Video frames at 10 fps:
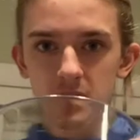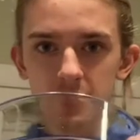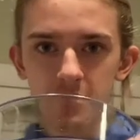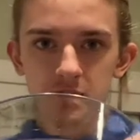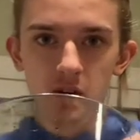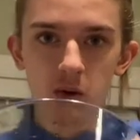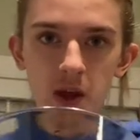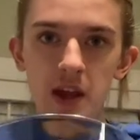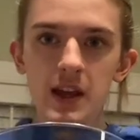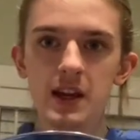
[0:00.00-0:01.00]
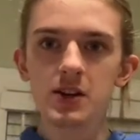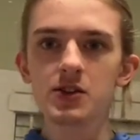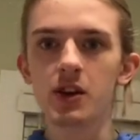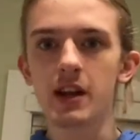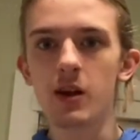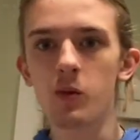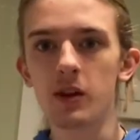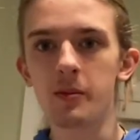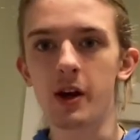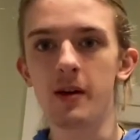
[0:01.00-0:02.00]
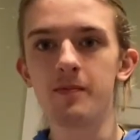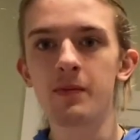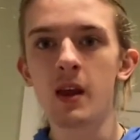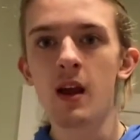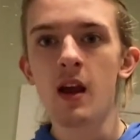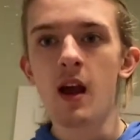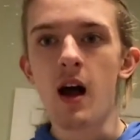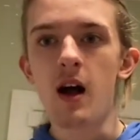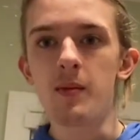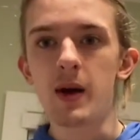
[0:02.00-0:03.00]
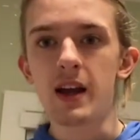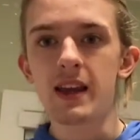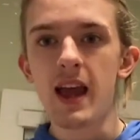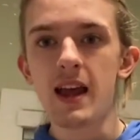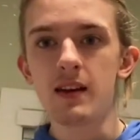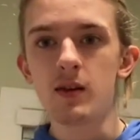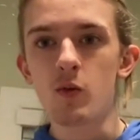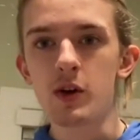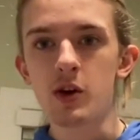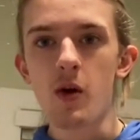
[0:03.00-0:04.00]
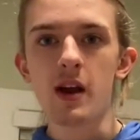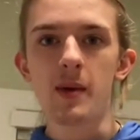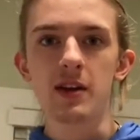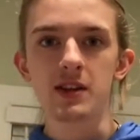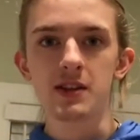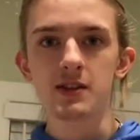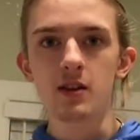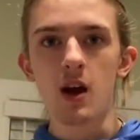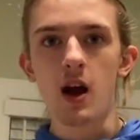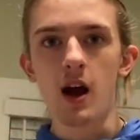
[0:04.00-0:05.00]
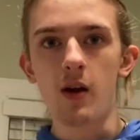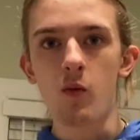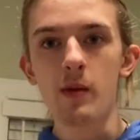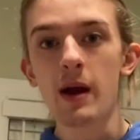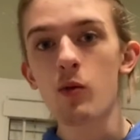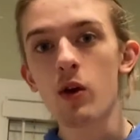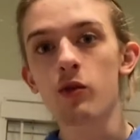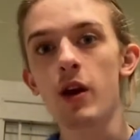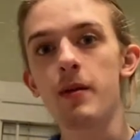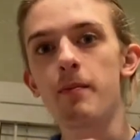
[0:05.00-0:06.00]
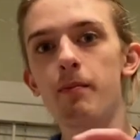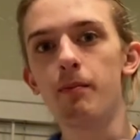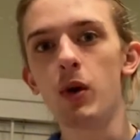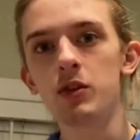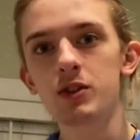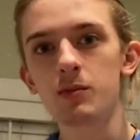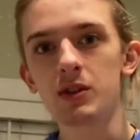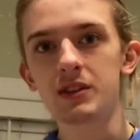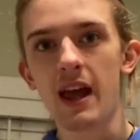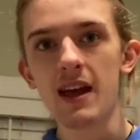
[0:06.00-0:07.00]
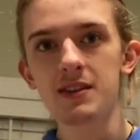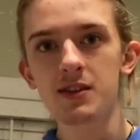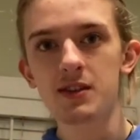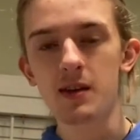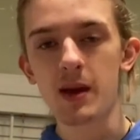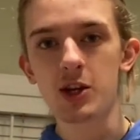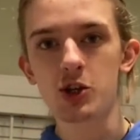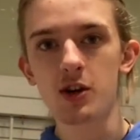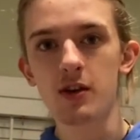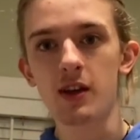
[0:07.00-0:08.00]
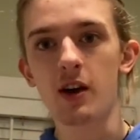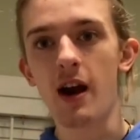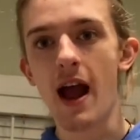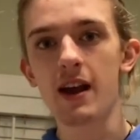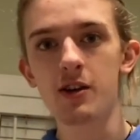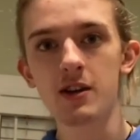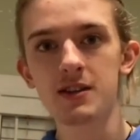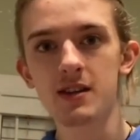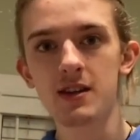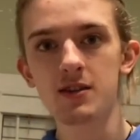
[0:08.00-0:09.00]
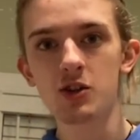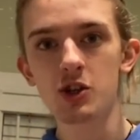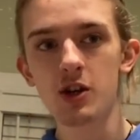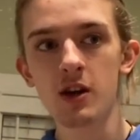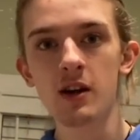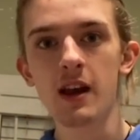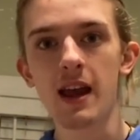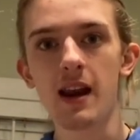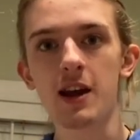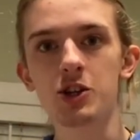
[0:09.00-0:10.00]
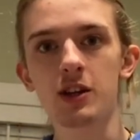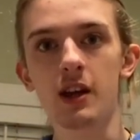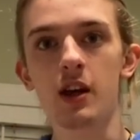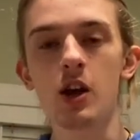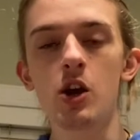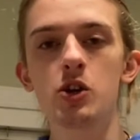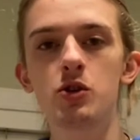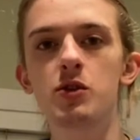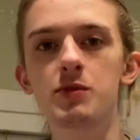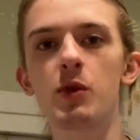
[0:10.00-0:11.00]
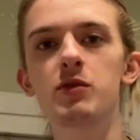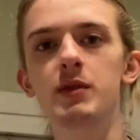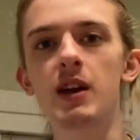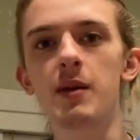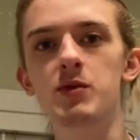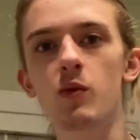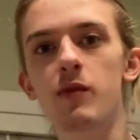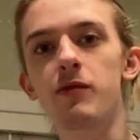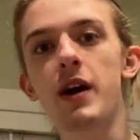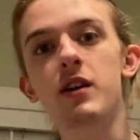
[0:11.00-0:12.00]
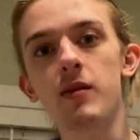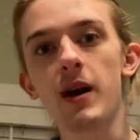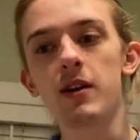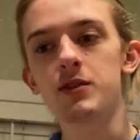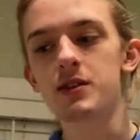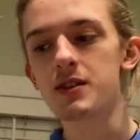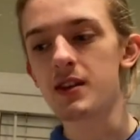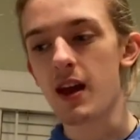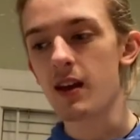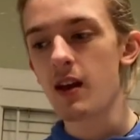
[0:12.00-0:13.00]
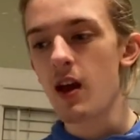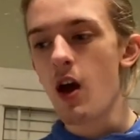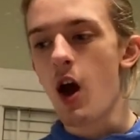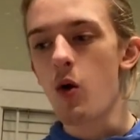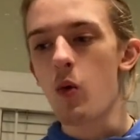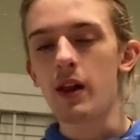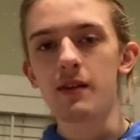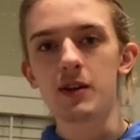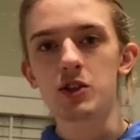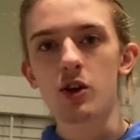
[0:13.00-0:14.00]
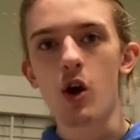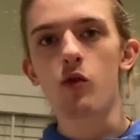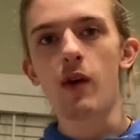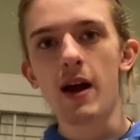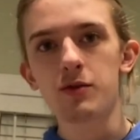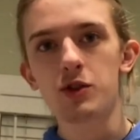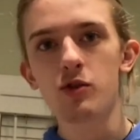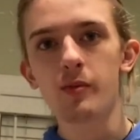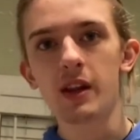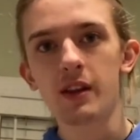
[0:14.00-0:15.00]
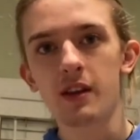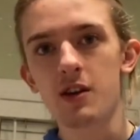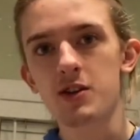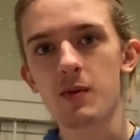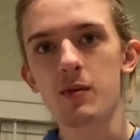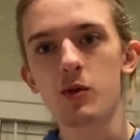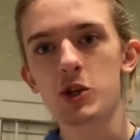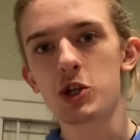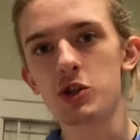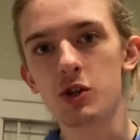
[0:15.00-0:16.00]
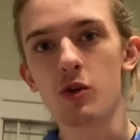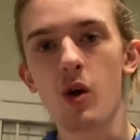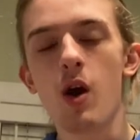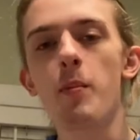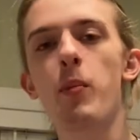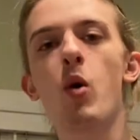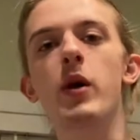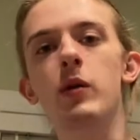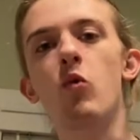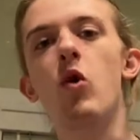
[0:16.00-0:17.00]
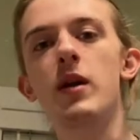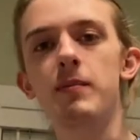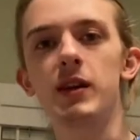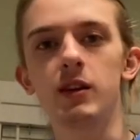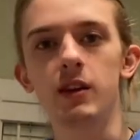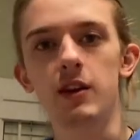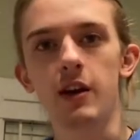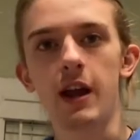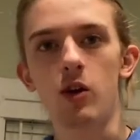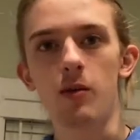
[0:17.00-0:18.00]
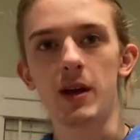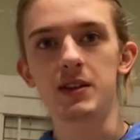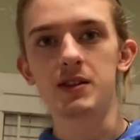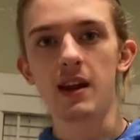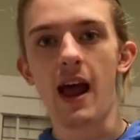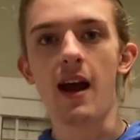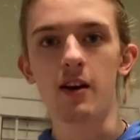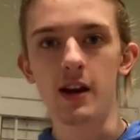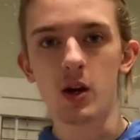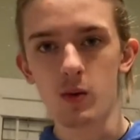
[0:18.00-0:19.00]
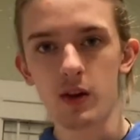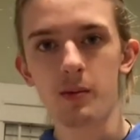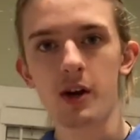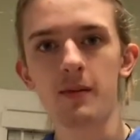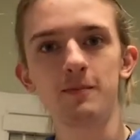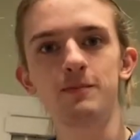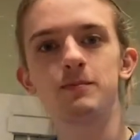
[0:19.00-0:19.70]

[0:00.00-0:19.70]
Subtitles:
So here's our equilibrium. Again, when going about this, we might want to run multiple tests to make sure that our accuracy is ensured, and actually do this multiple times with finer amounts to say, oh, well, if it took around 2 milliliters, maybe we should do 0.1 milliliter increments at our equilibrium.